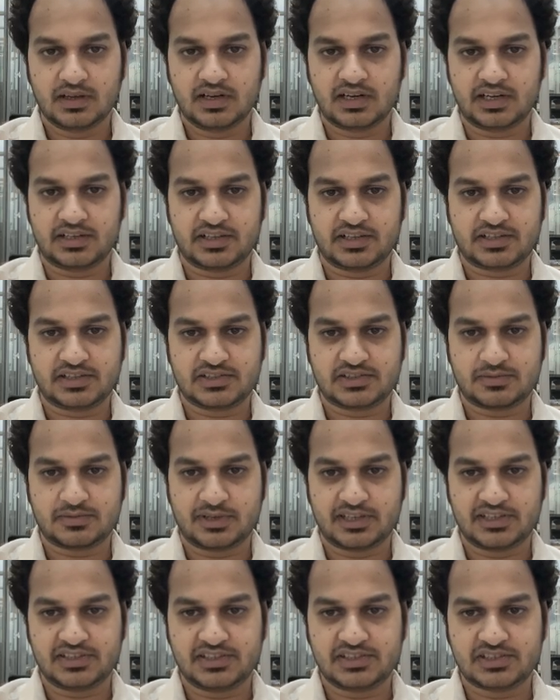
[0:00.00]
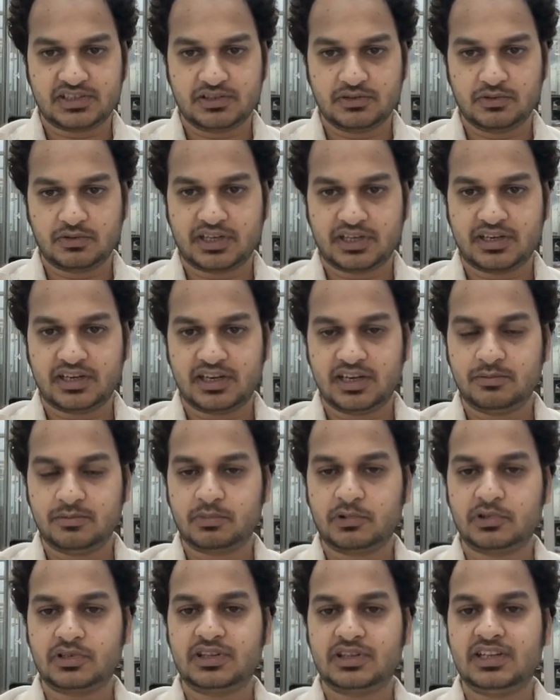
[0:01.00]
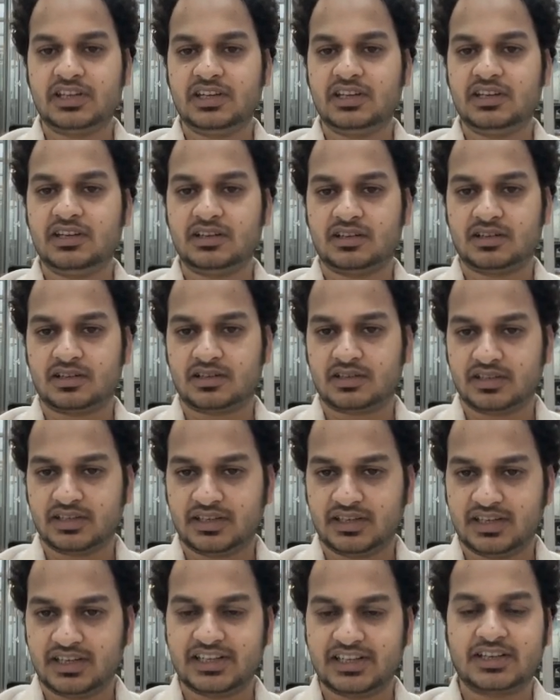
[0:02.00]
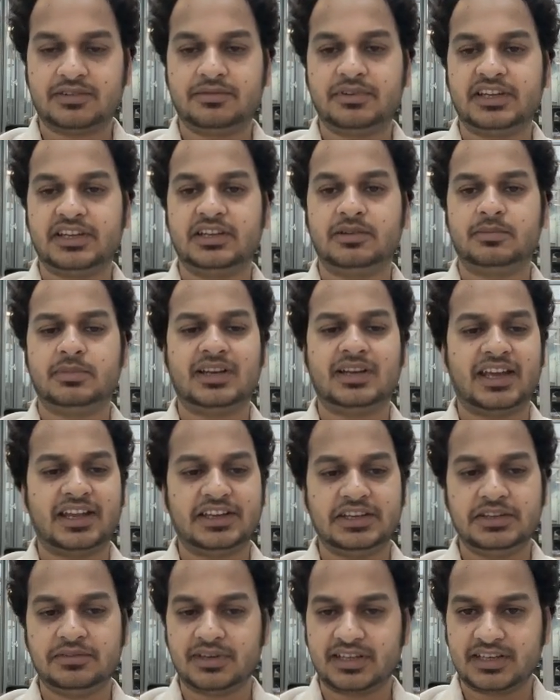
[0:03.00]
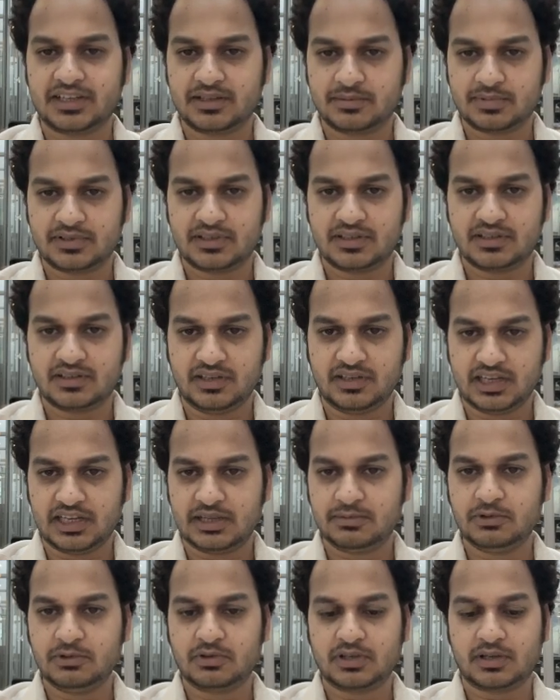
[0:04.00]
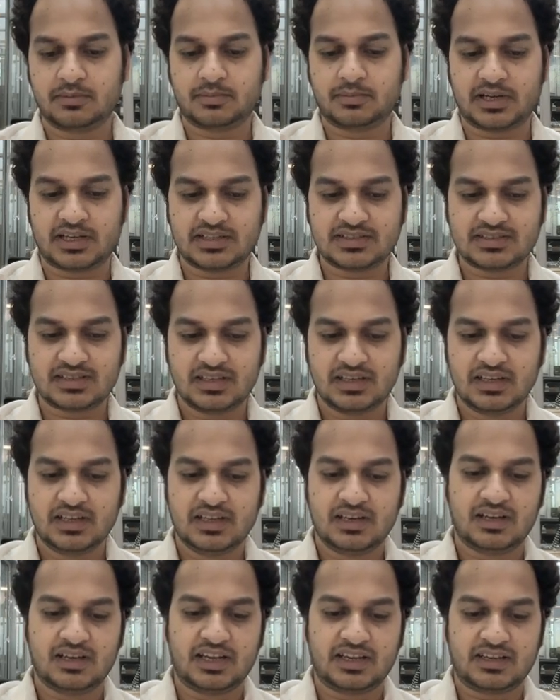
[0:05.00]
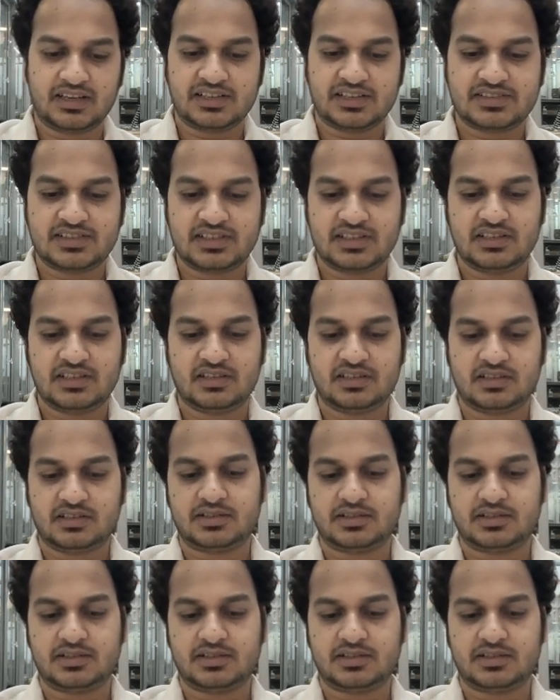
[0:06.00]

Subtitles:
Under customization you can input the data variable, any variable name you can pass, like let's say